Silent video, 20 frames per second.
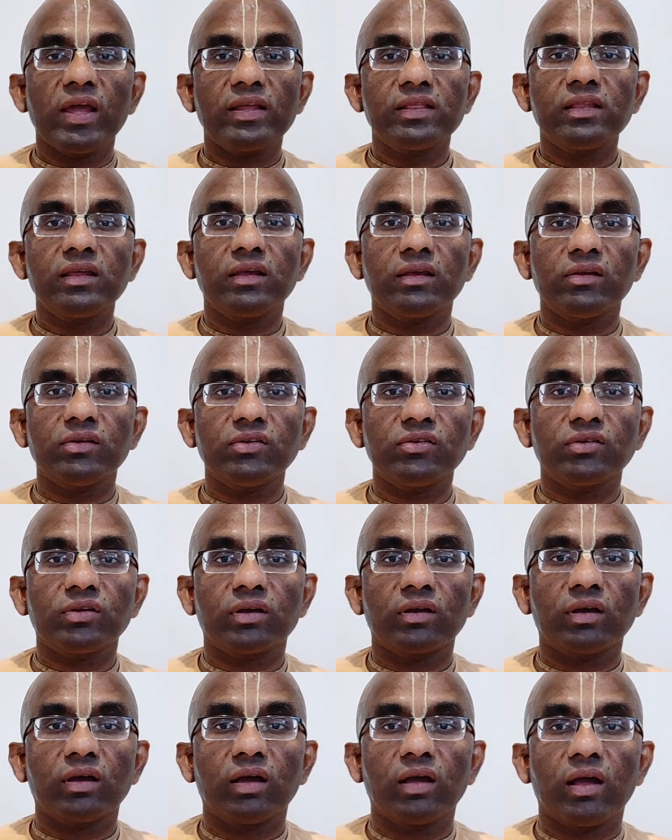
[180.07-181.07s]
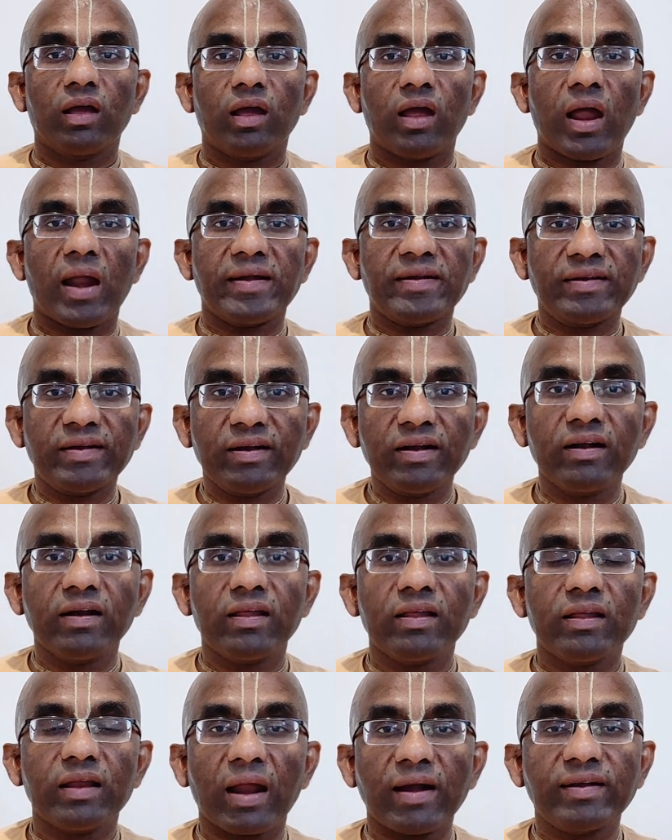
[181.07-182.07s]
like this, at,
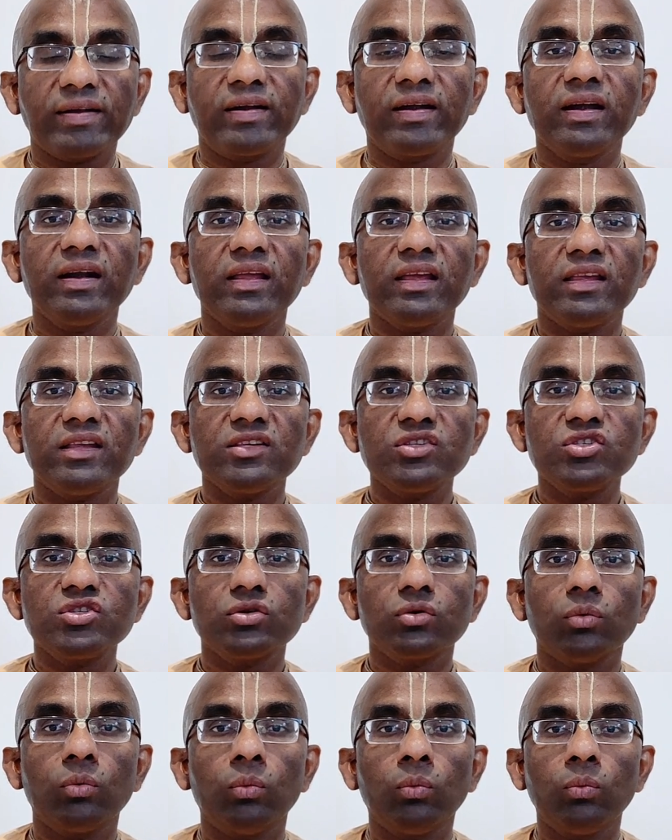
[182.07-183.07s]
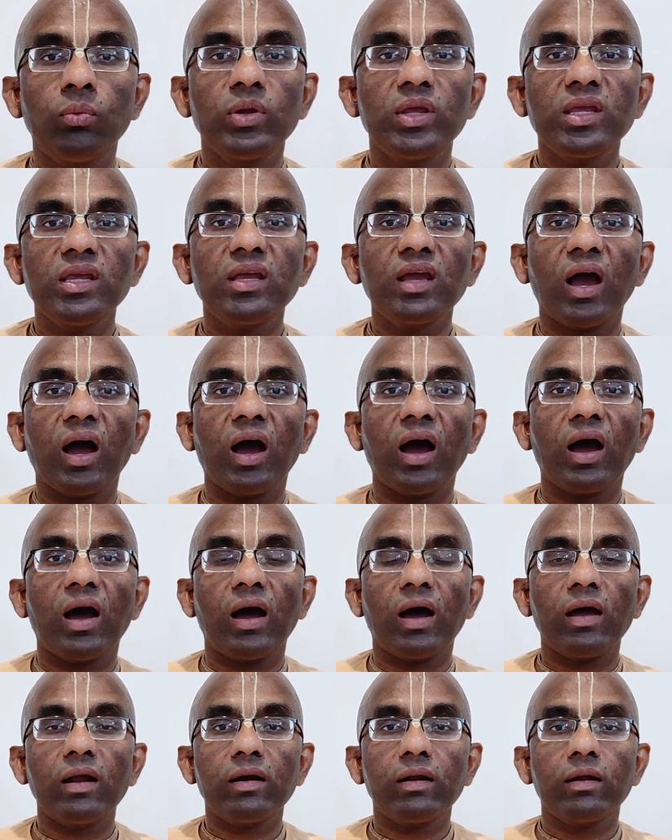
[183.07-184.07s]
at least we
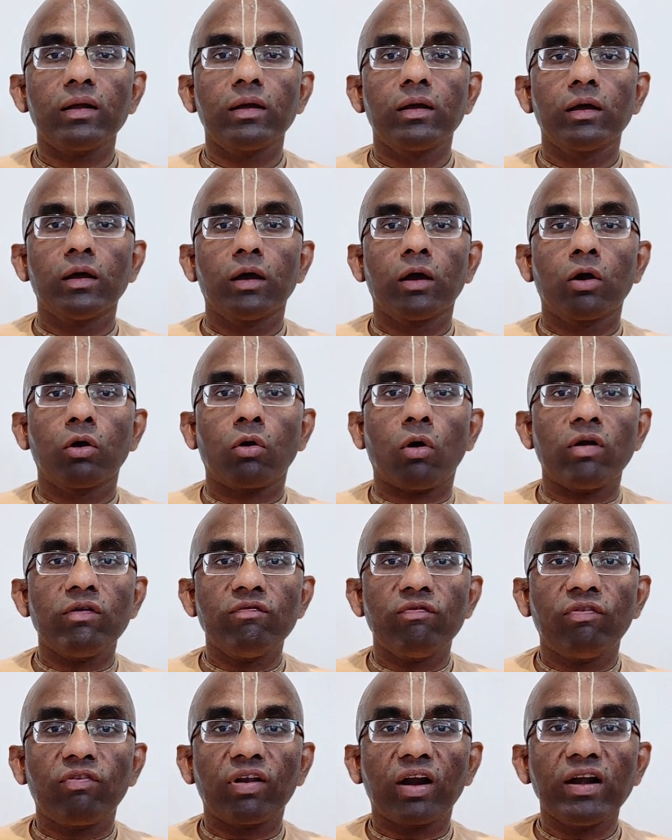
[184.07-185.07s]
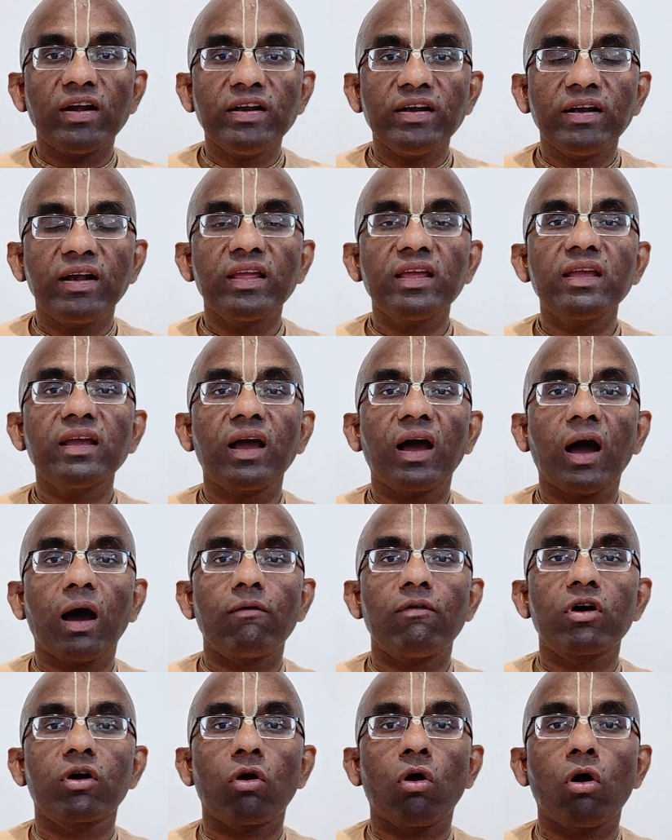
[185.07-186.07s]
are confronting
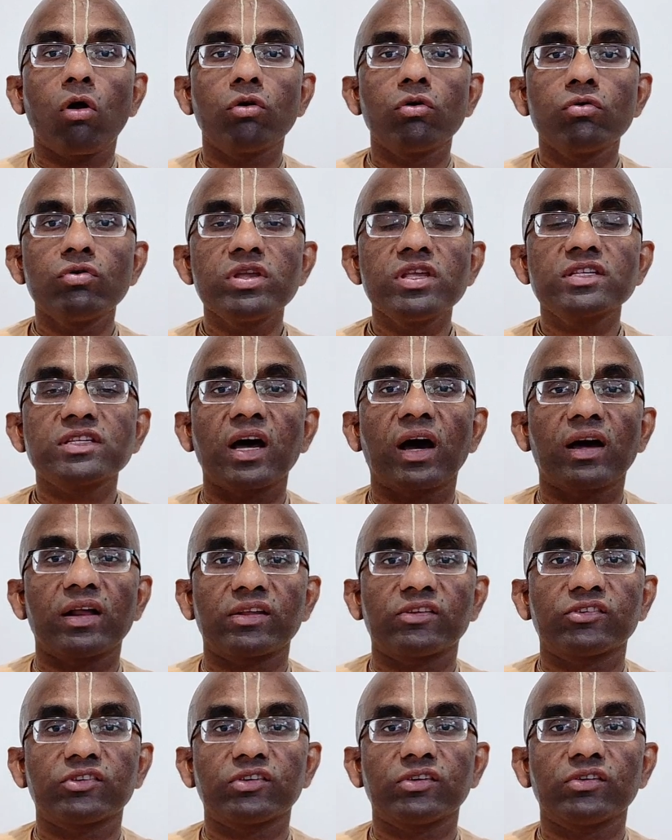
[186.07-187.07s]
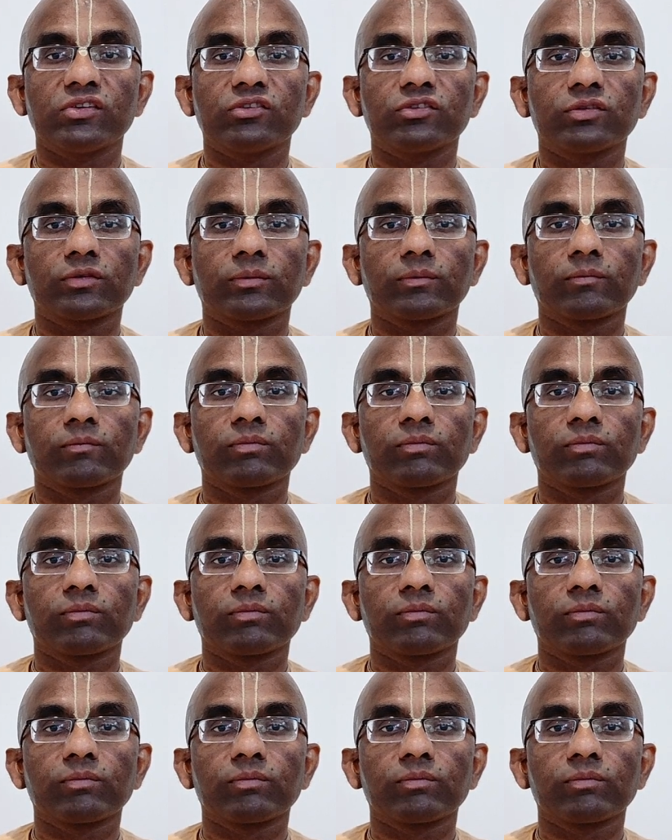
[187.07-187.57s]
our wrongdoings ourselves.